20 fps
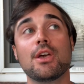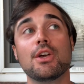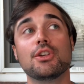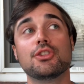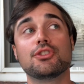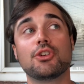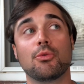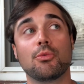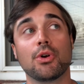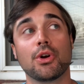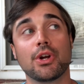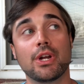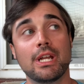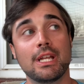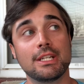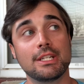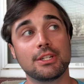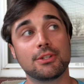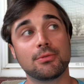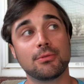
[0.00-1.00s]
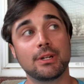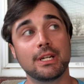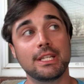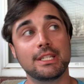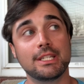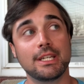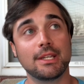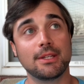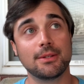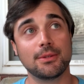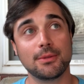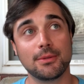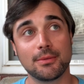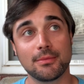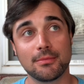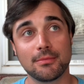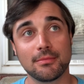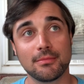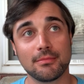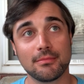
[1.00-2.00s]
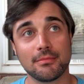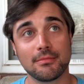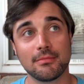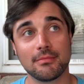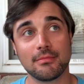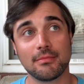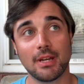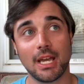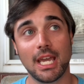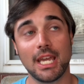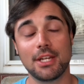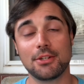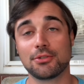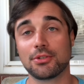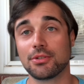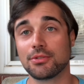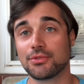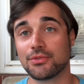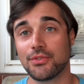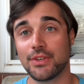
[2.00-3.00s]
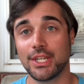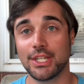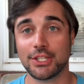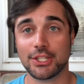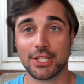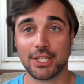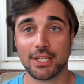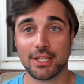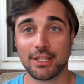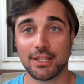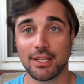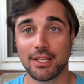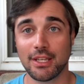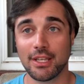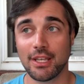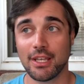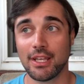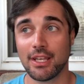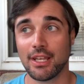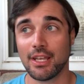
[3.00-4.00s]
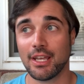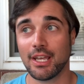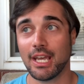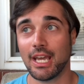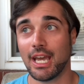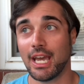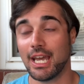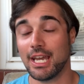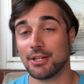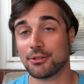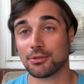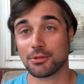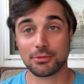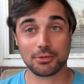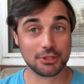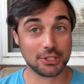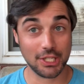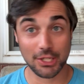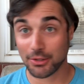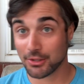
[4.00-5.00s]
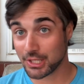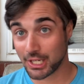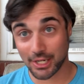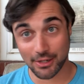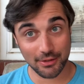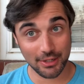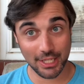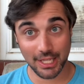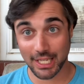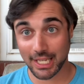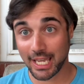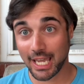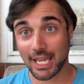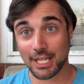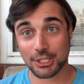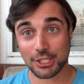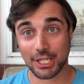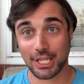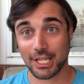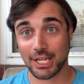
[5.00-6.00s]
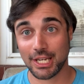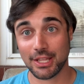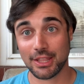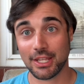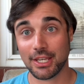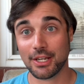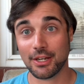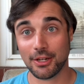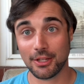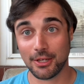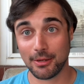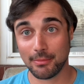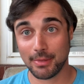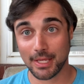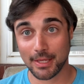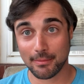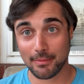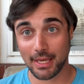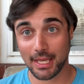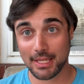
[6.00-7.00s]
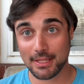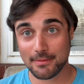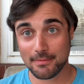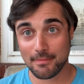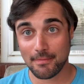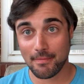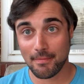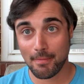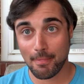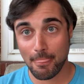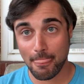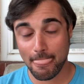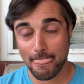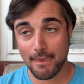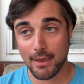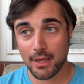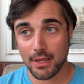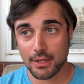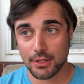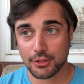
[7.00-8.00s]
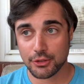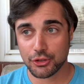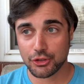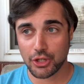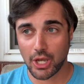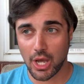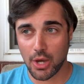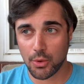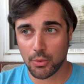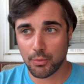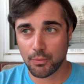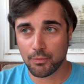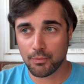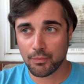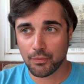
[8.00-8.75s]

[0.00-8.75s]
So we're into 22. Andrew's fishing. Andrew's still not really catching anything on the big bait. So